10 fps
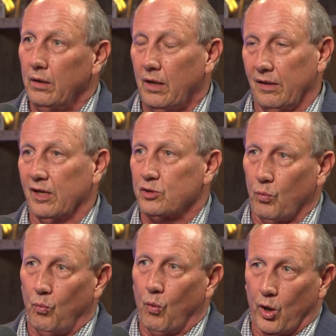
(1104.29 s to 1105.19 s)
And let's
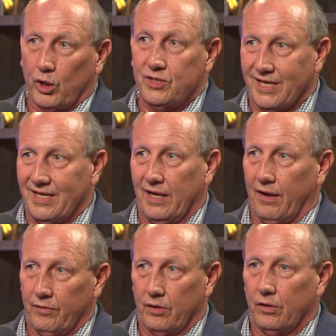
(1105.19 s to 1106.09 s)
work
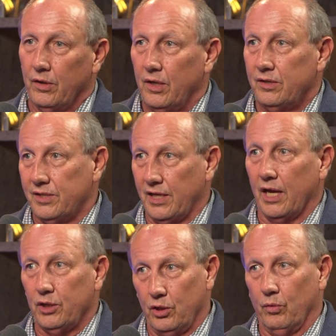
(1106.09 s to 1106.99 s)
together to
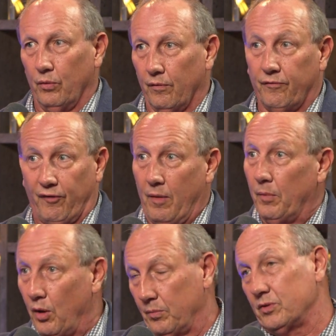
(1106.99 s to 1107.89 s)
get you from
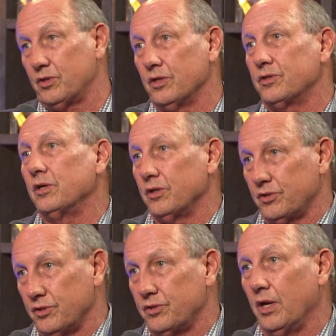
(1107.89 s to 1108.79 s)
homelessness into
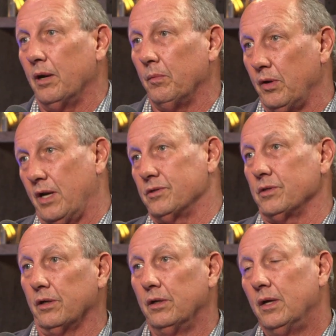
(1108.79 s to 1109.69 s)
sustainable
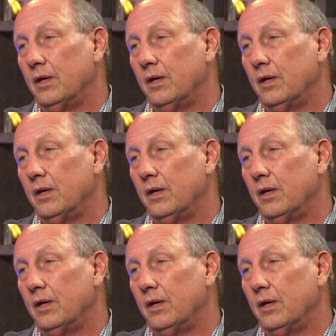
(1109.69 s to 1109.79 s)
housing.